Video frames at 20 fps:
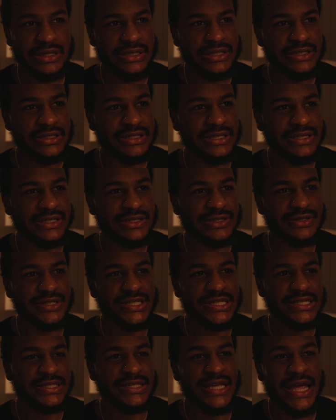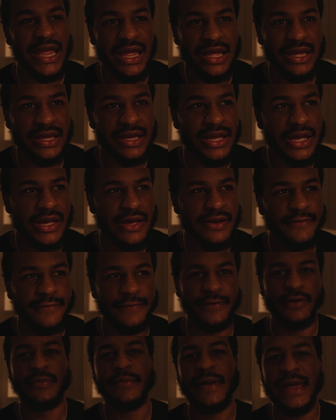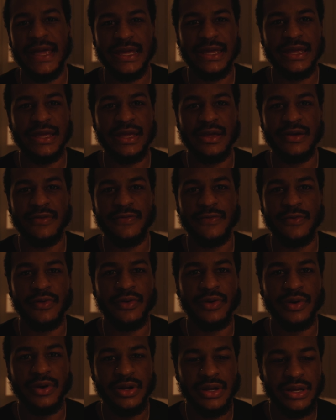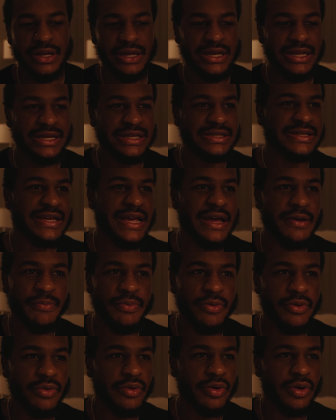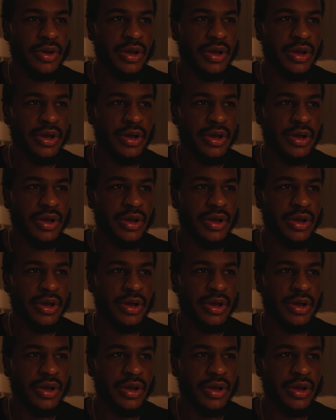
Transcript: Just just take filmmaking for an example.